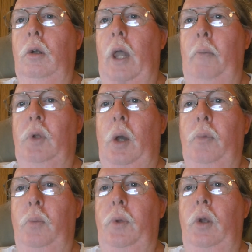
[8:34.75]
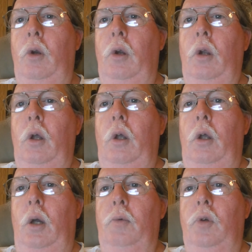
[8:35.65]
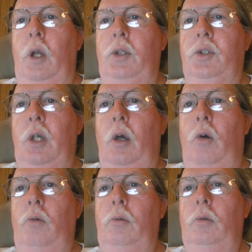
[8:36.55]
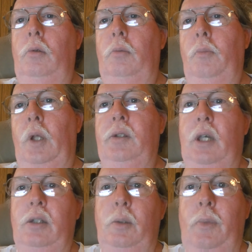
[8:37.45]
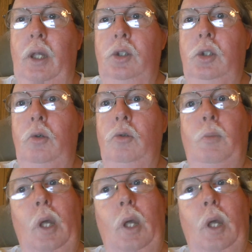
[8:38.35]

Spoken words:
laptop computer I'm trying to sell, but it's got some issues.